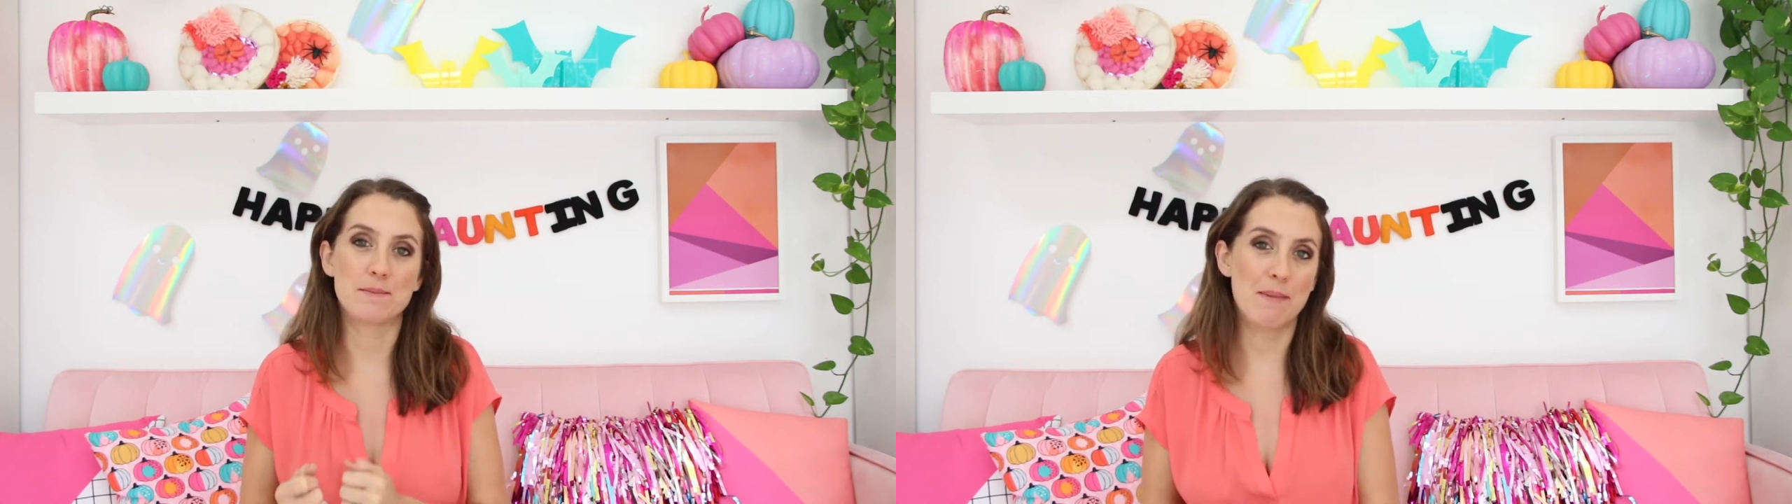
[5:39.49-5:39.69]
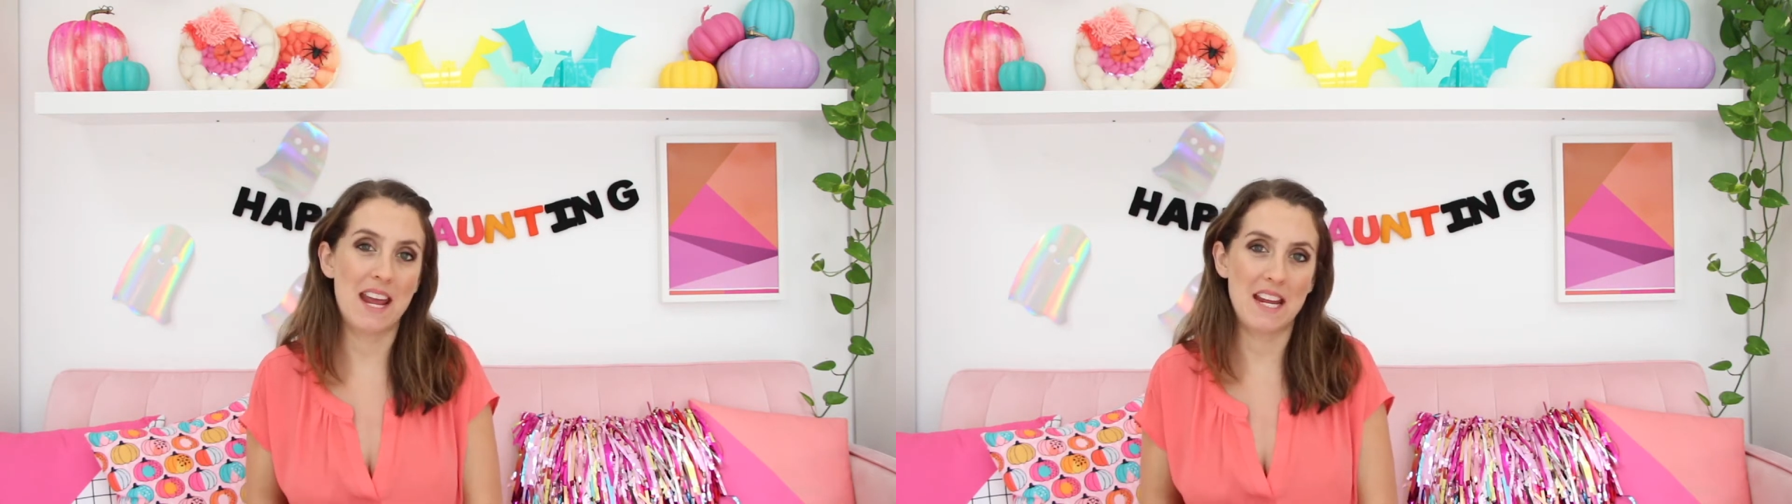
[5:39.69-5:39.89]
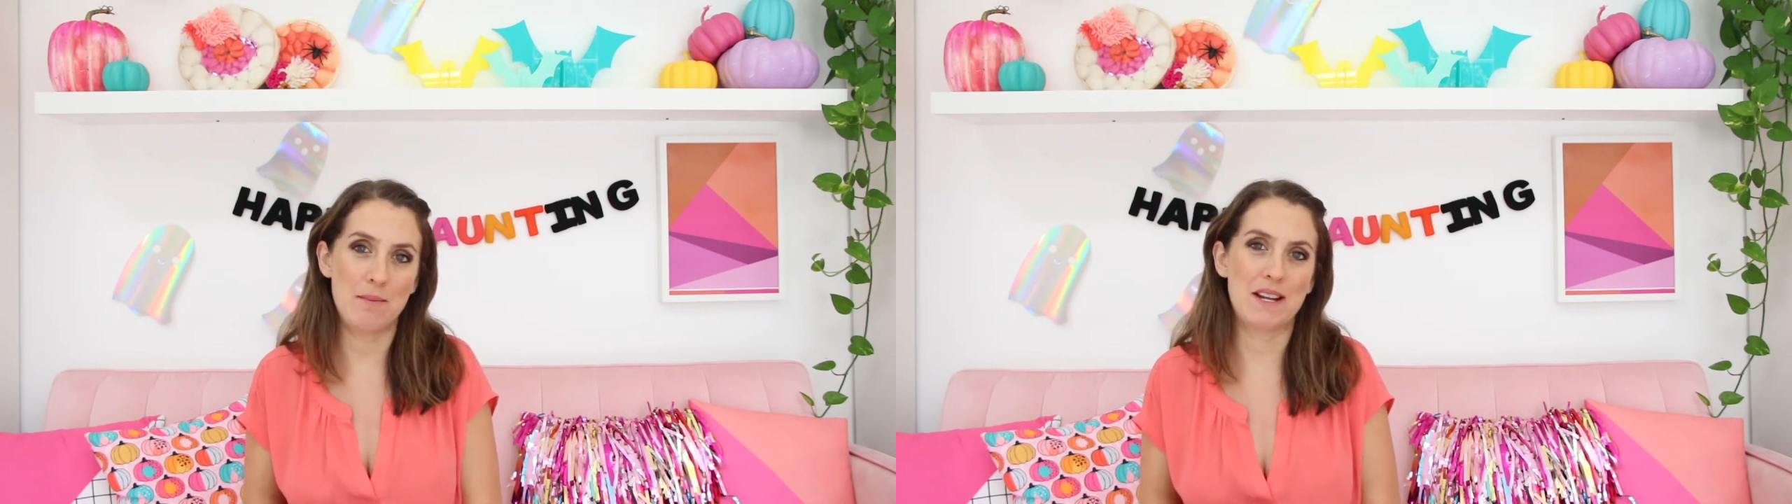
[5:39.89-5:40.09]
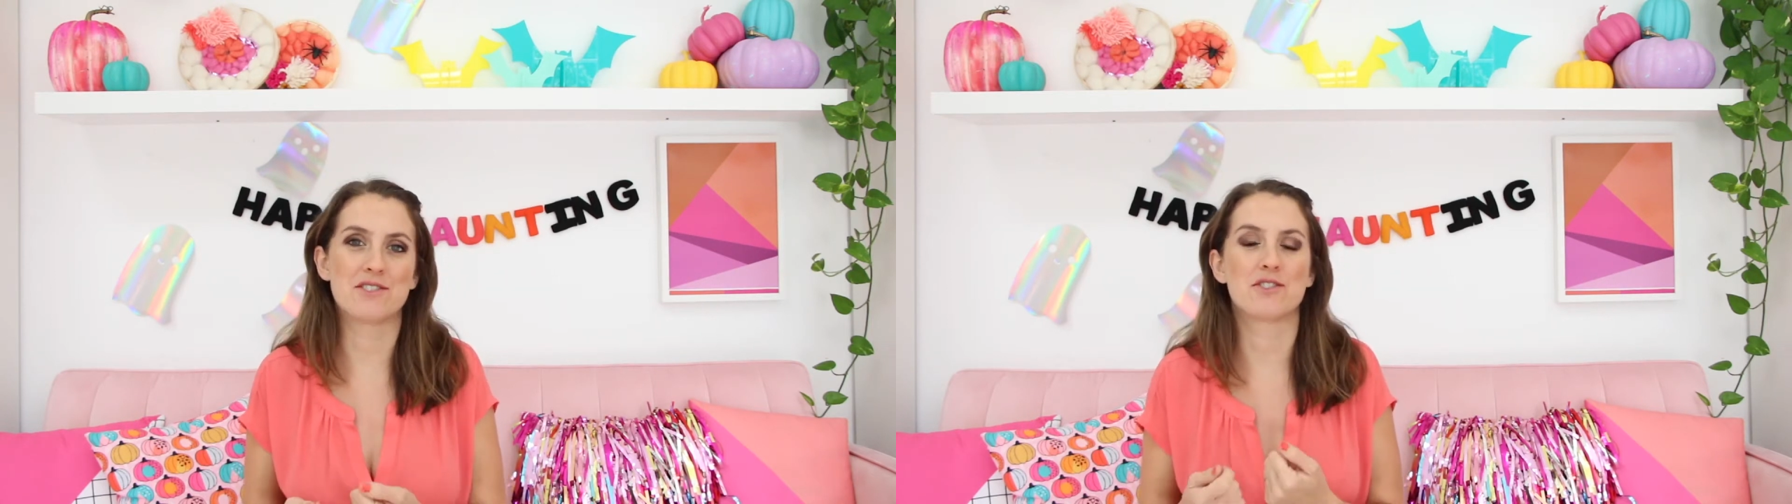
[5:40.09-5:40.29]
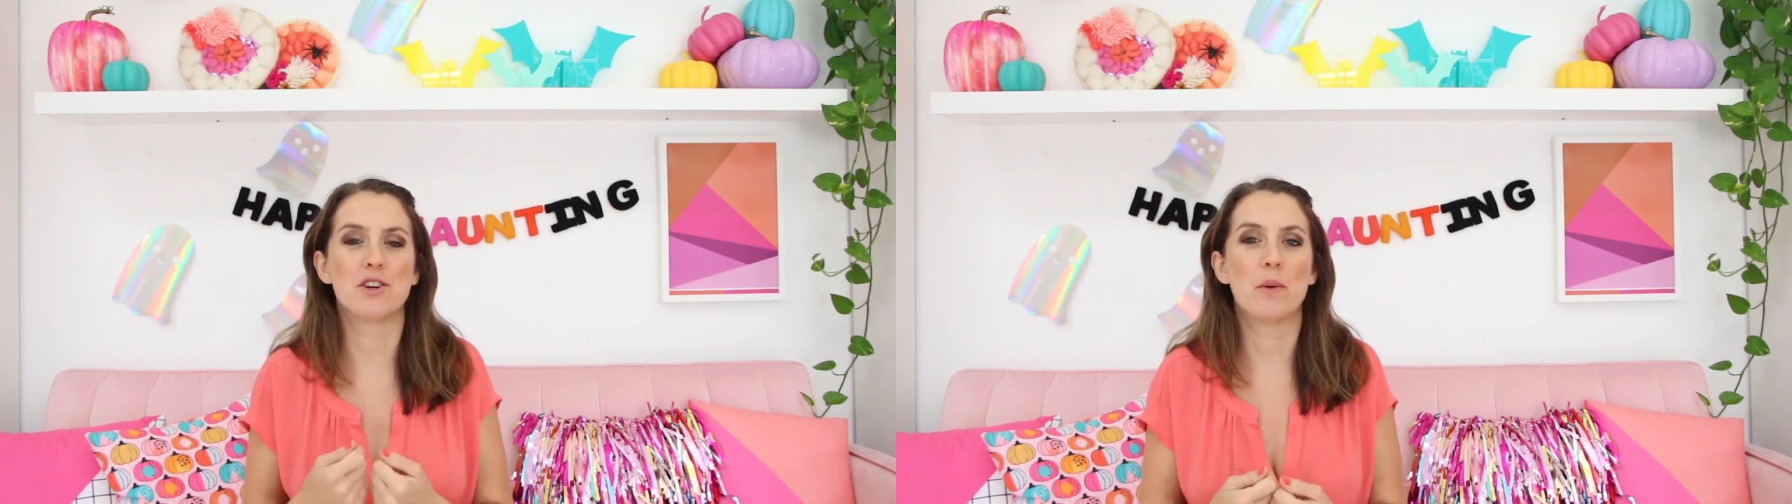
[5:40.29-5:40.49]
made because
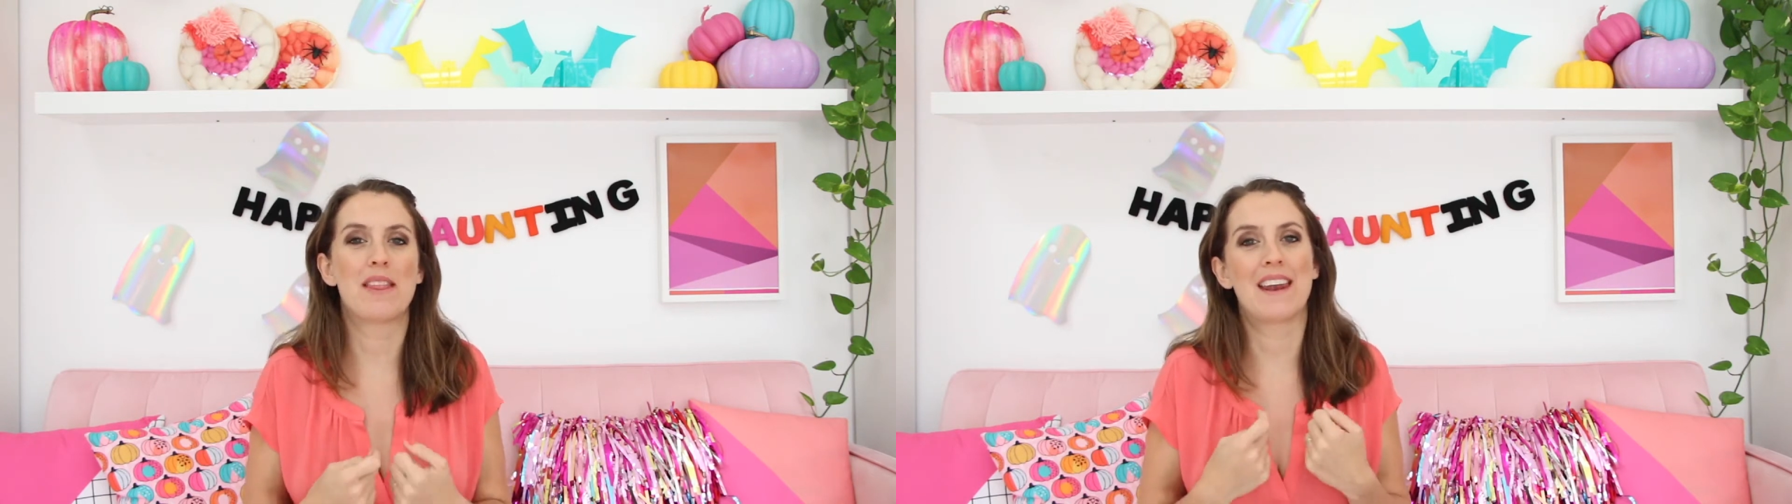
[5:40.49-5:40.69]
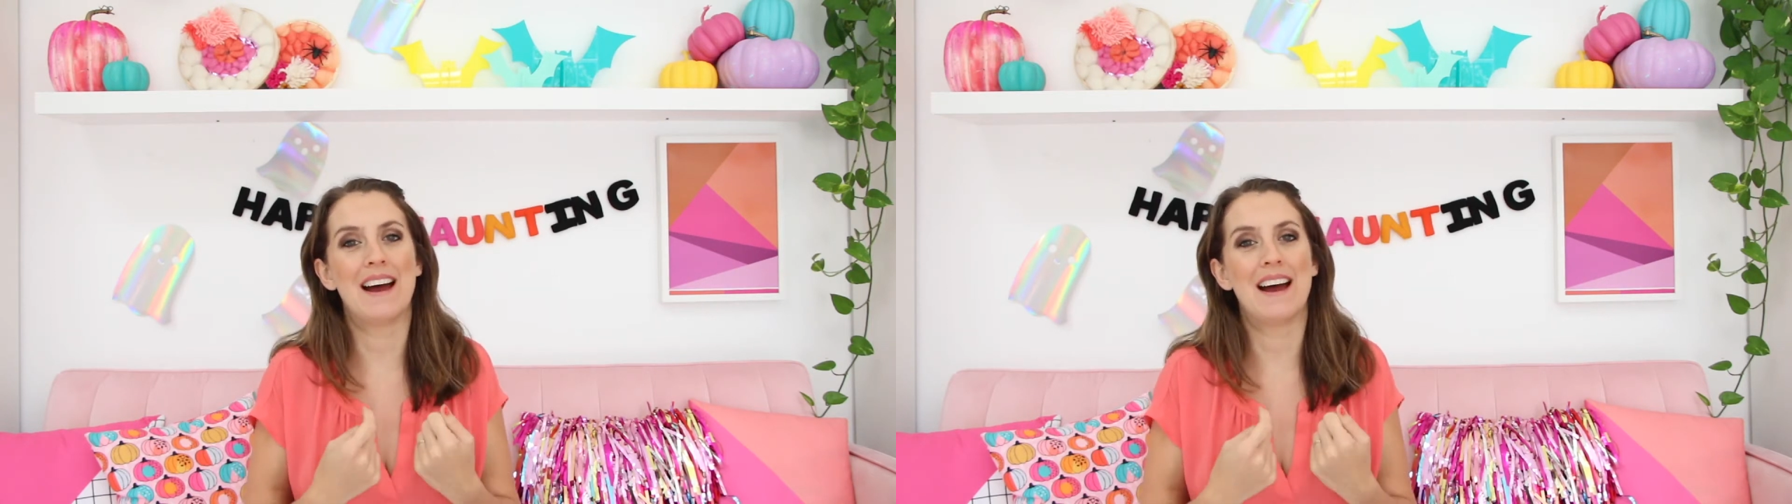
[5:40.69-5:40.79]
there's no way that